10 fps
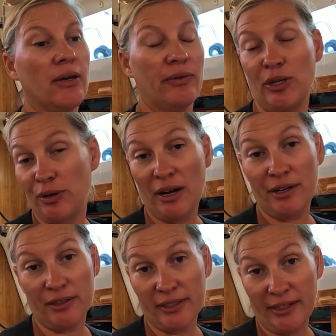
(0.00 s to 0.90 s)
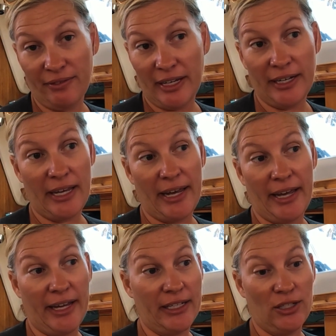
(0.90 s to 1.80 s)
when you're out here living
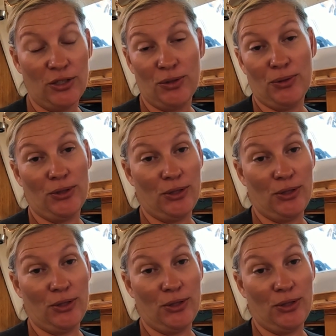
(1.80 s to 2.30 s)
and you're